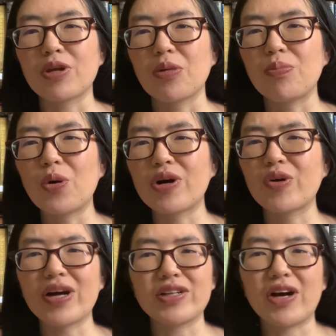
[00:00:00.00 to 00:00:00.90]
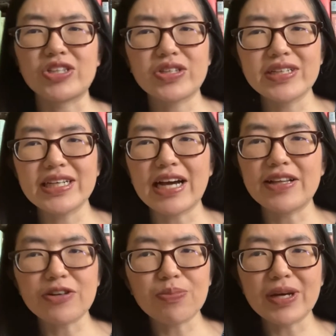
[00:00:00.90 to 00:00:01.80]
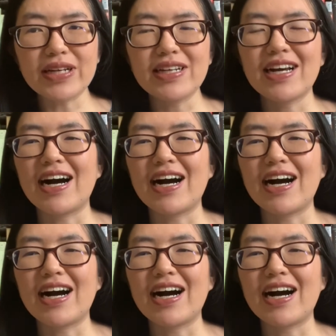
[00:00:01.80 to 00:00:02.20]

more chronologically a little bit,